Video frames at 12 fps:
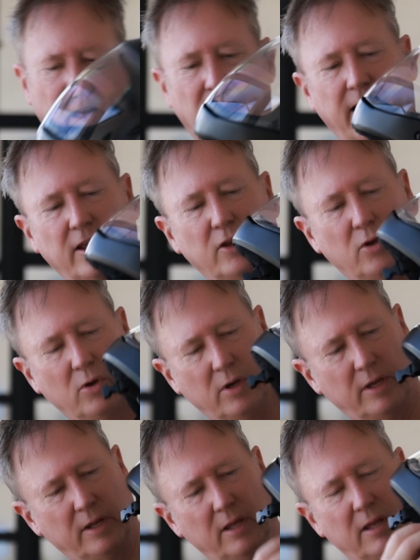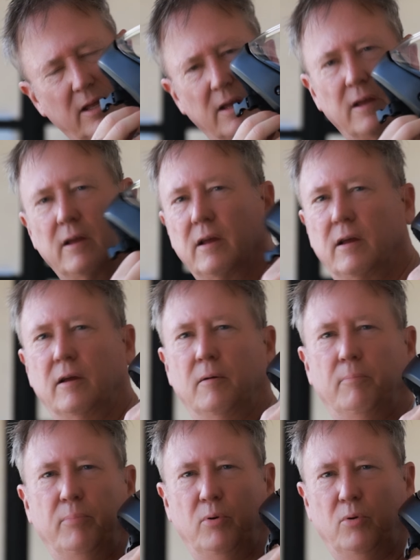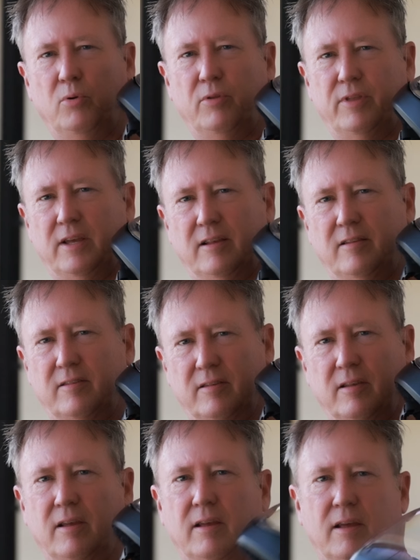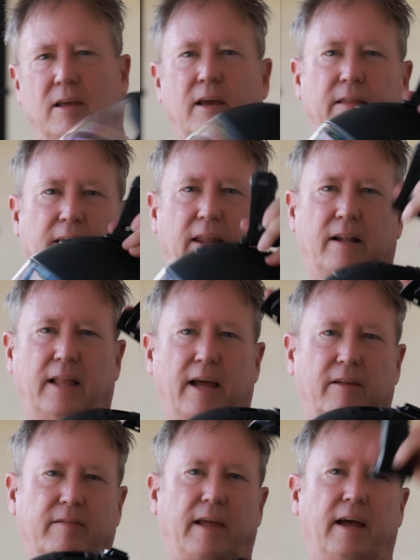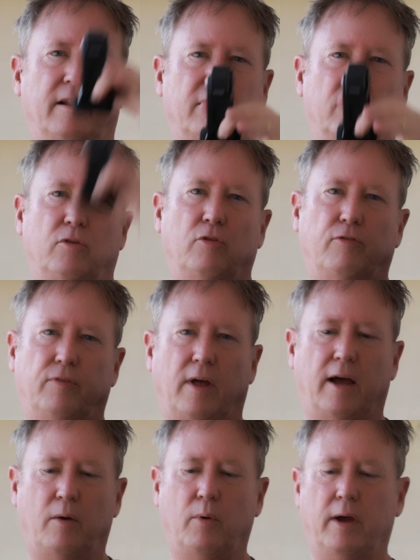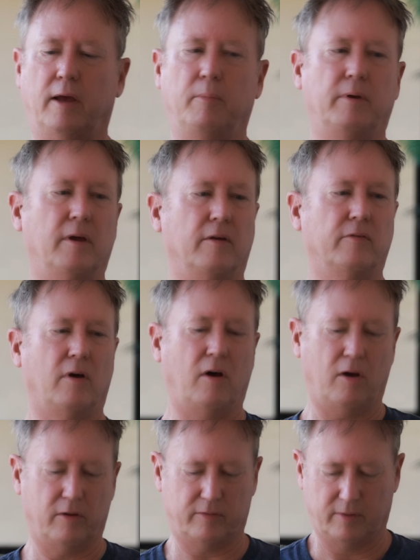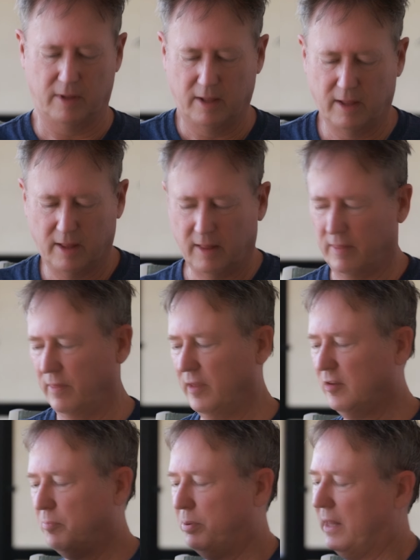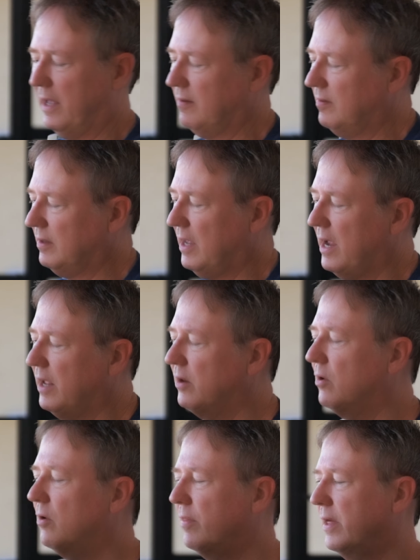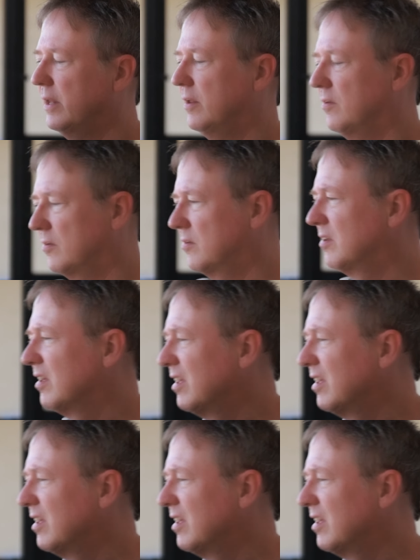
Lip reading: I could pull this, and that allows that to fly away, because this plastic handle that is